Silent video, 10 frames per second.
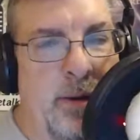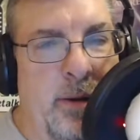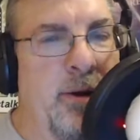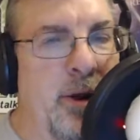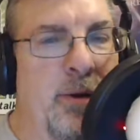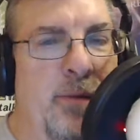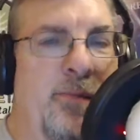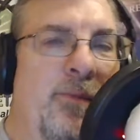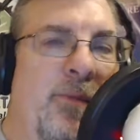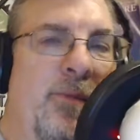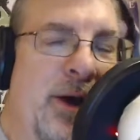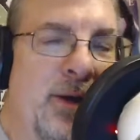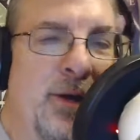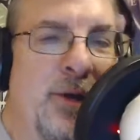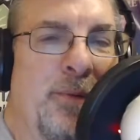You do. Well,
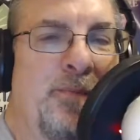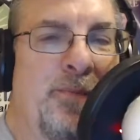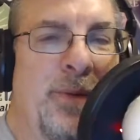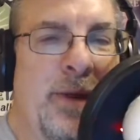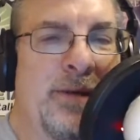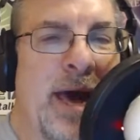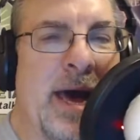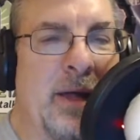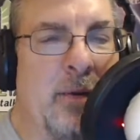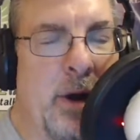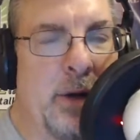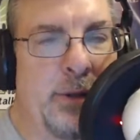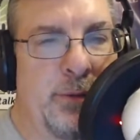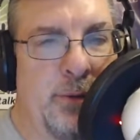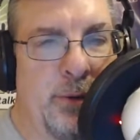you do. Exactly.
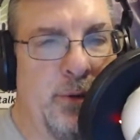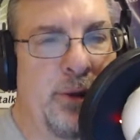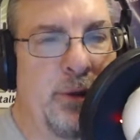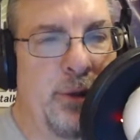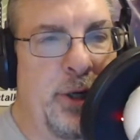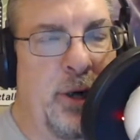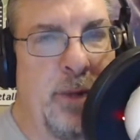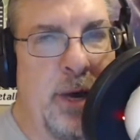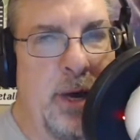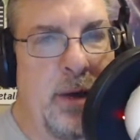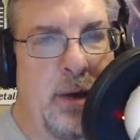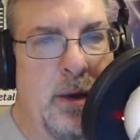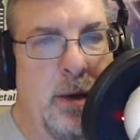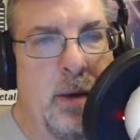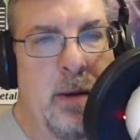Whereas with Christel, she could be
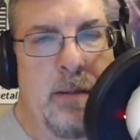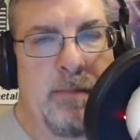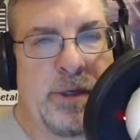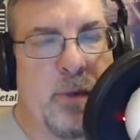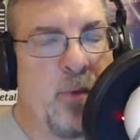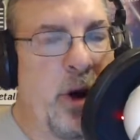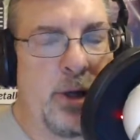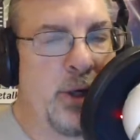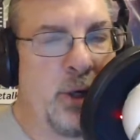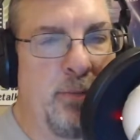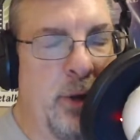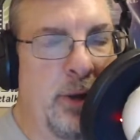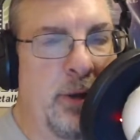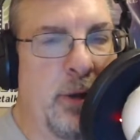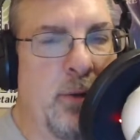somewhere and she can pull
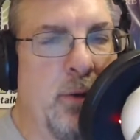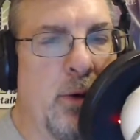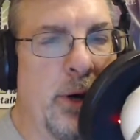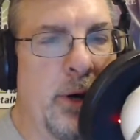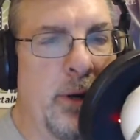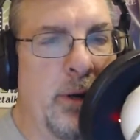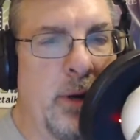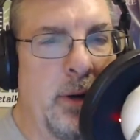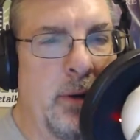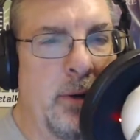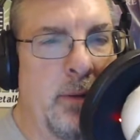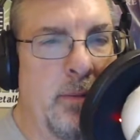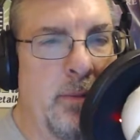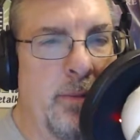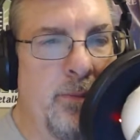out the Oregon
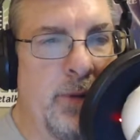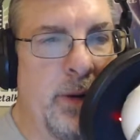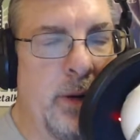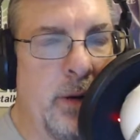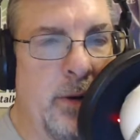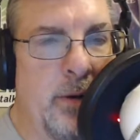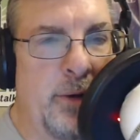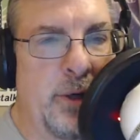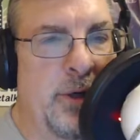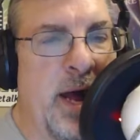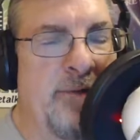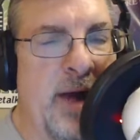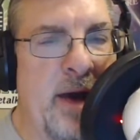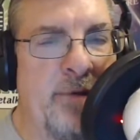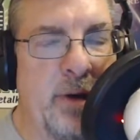she doesn't have
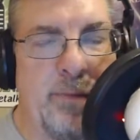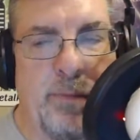to have a